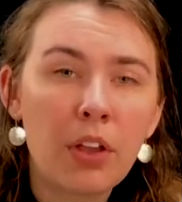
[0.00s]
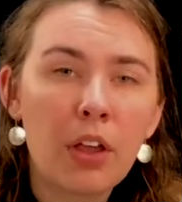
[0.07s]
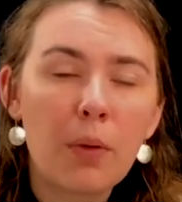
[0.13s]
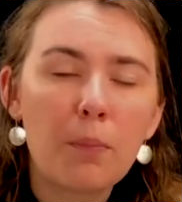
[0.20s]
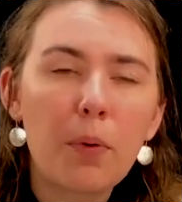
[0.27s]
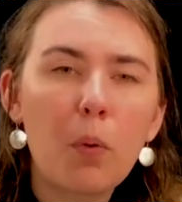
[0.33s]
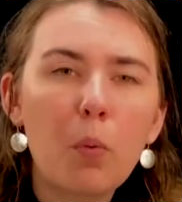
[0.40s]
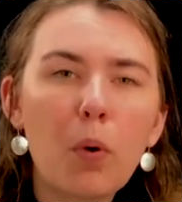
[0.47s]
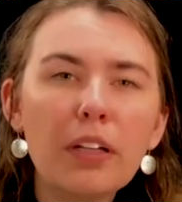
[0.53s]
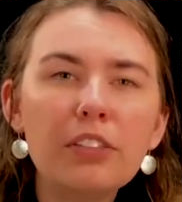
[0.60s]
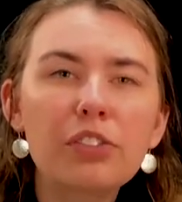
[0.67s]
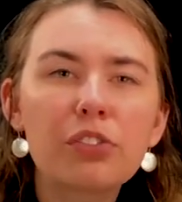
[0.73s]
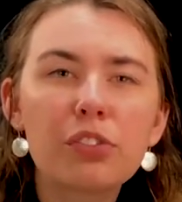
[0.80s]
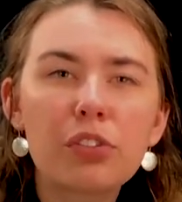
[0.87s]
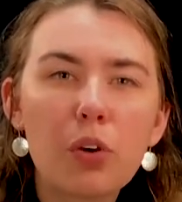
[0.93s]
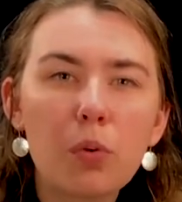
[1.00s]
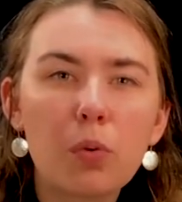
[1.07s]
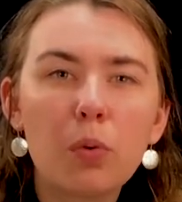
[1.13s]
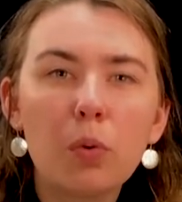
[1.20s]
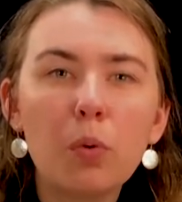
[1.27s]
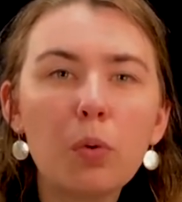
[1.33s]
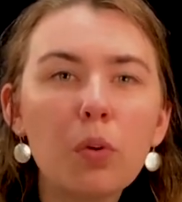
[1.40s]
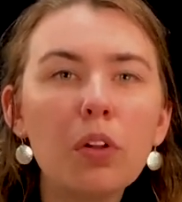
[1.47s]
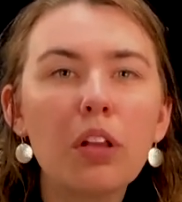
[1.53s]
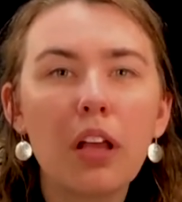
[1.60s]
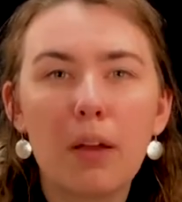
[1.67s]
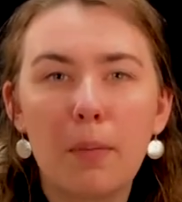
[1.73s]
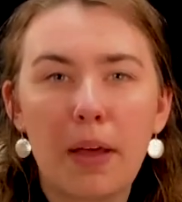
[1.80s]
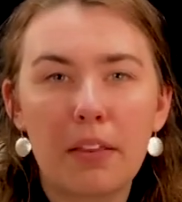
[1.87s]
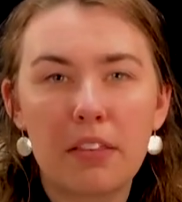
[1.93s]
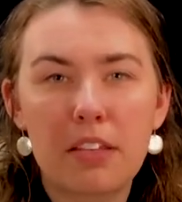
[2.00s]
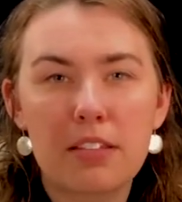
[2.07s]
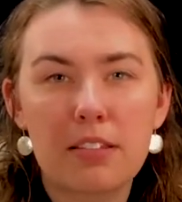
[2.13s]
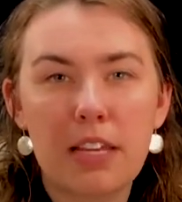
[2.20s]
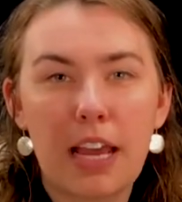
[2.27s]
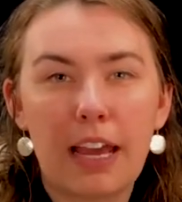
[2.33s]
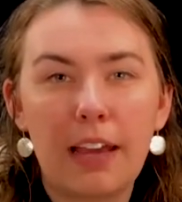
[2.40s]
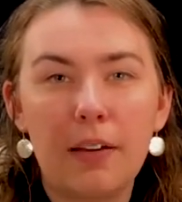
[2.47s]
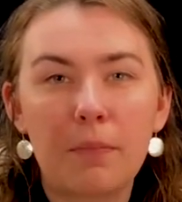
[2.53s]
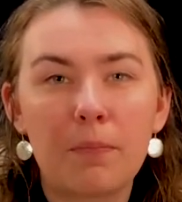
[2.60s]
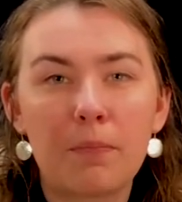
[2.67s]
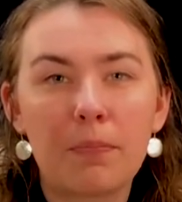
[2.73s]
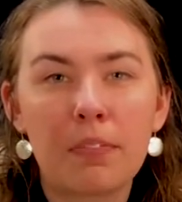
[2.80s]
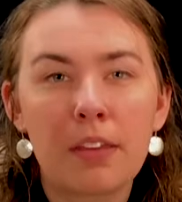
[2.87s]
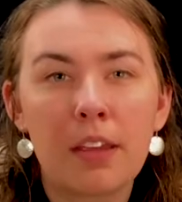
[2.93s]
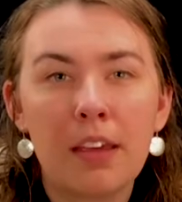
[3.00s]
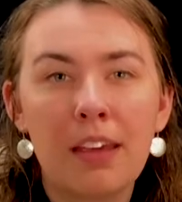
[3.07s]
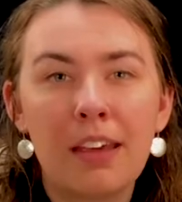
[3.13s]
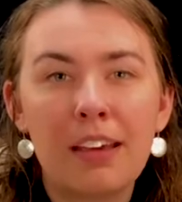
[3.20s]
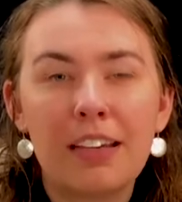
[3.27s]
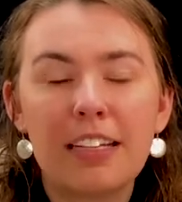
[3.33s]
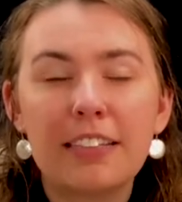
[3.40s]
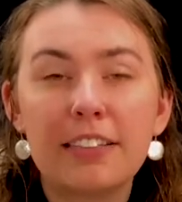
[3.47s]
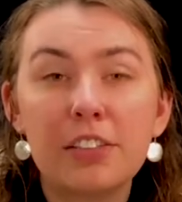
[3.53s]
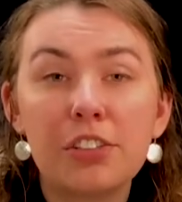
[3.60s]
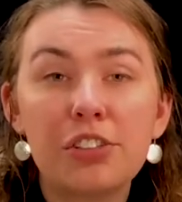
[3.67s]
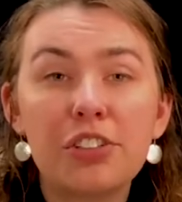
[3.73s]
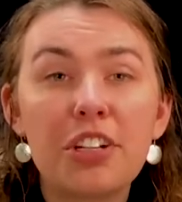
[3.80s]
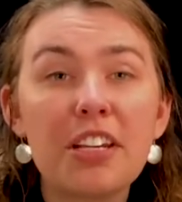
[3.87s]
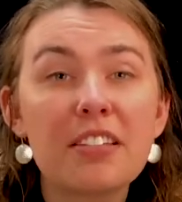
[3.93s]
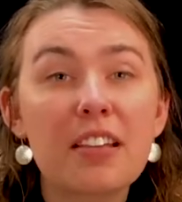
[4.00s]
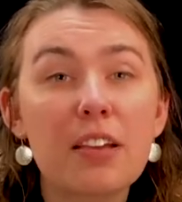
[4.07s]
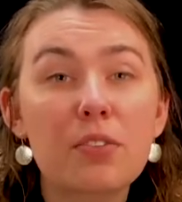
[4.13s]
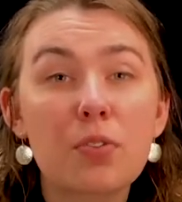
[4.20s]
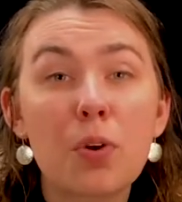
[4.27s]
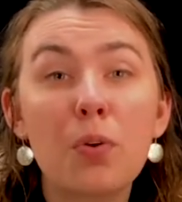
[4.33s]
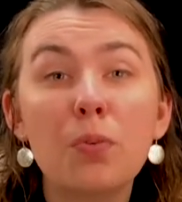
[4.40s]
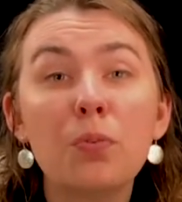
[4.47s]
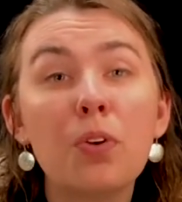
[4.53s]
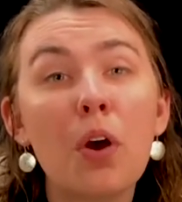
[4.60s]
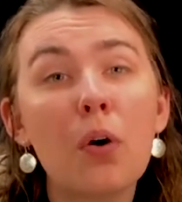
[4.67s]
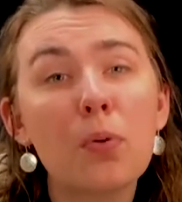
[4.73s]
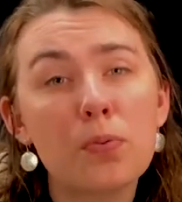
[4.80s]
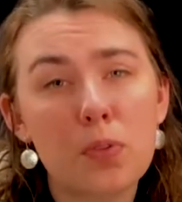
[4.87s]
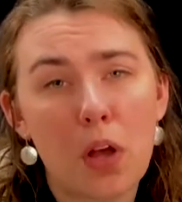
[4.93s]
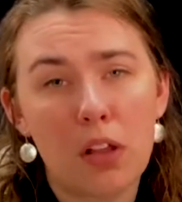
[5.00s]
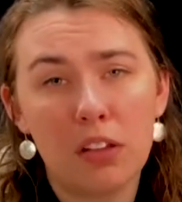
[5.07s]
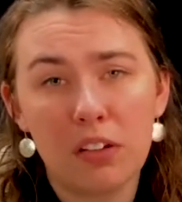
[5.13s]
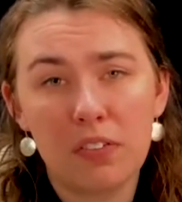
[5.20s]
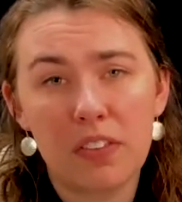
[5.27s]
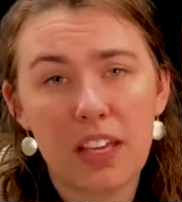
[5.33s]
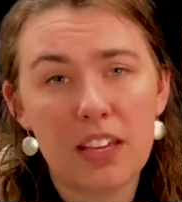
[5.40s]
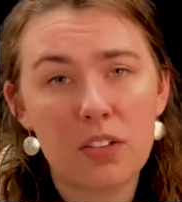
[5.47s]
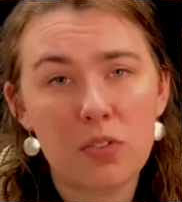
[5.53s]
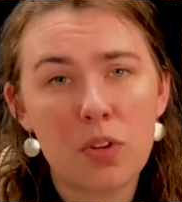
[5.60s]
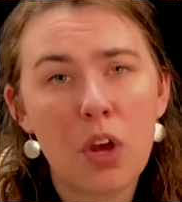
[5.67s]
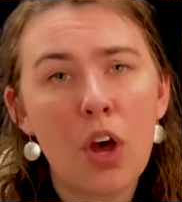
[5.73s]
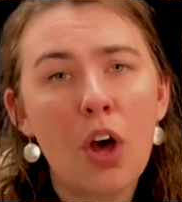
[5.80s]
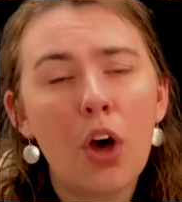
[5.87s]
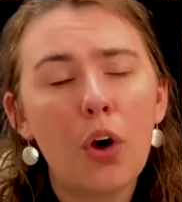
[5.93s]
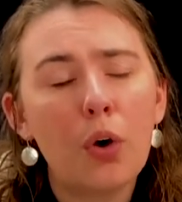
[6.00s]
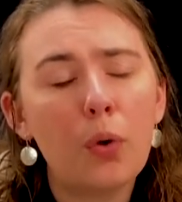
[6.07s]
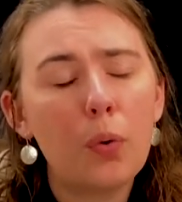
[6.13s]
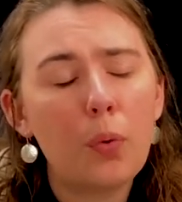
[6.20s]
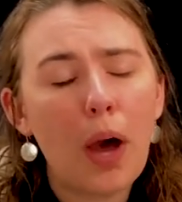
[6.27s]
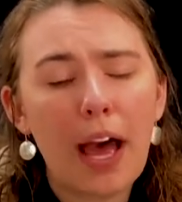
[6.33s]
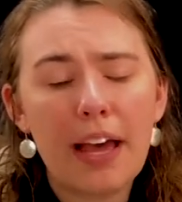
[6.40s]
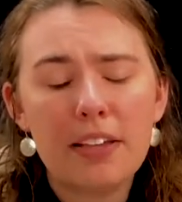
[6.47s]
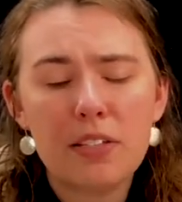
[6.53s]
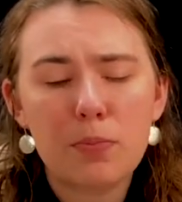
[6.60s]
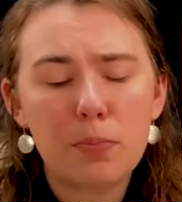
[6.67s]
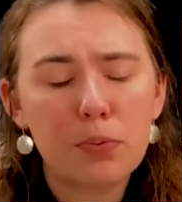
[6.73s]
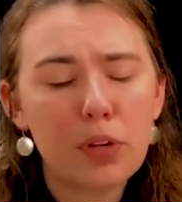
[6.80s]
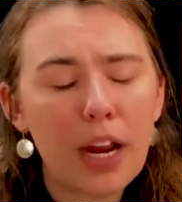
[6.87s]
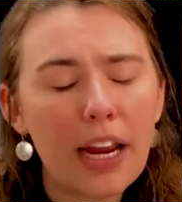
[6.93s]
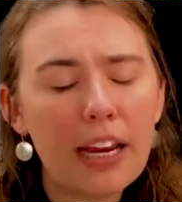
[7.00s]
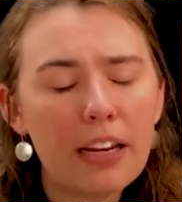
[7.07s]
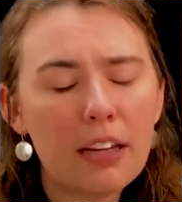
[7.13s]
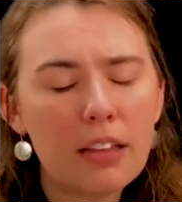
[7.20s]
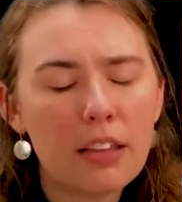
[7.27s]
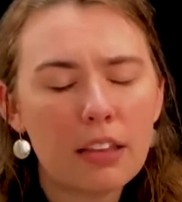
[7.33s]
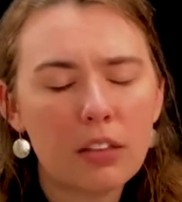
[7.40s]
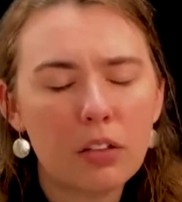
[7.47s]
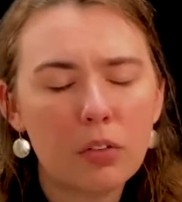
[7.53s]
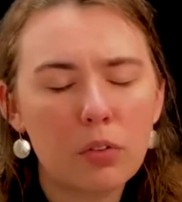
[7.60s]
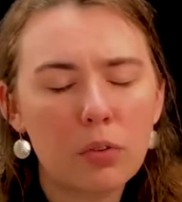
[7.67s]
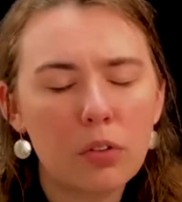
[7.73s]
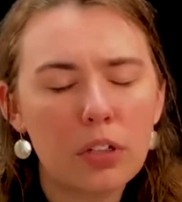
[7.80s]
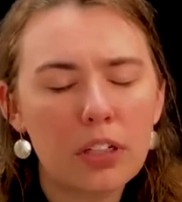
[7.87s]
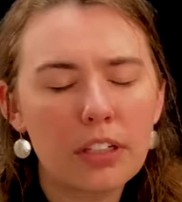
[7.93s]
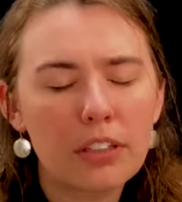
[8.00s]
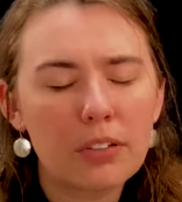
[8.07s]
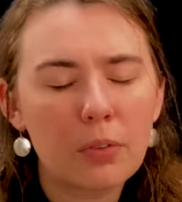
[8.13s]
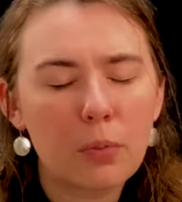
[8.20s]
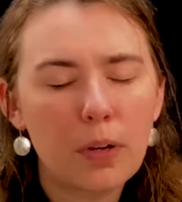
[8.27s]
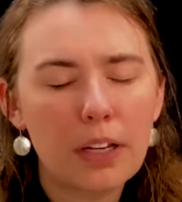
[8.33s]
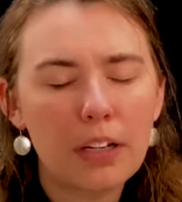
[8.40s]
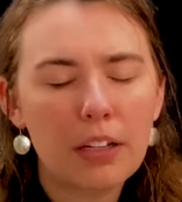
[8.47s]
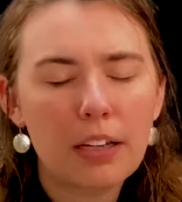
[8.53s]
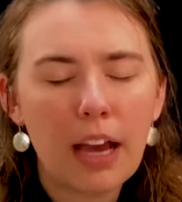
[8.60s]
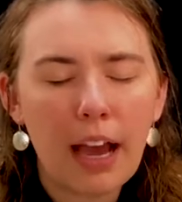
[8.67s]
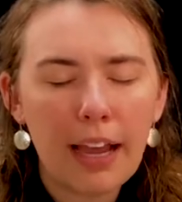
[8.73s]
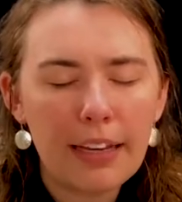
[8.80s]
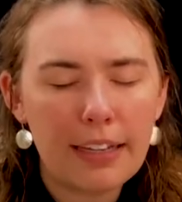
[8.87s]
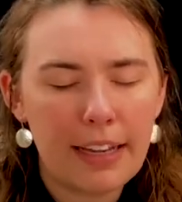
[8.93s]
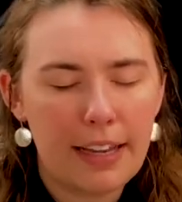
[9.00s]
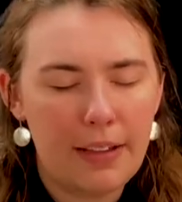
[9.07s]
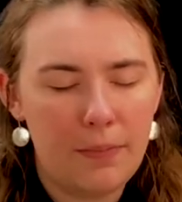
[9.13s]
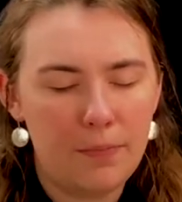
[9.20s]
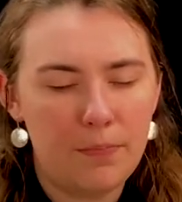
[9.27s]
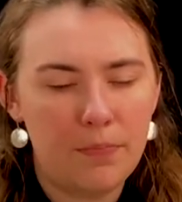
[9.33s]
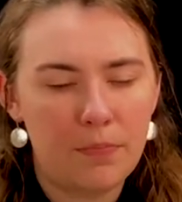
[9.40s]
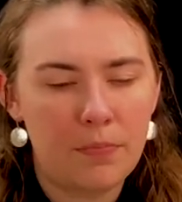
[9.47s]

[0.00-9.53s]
But what's so cool about this day is Jesus, who knows all of this, who has prayed that the Lord would guide him,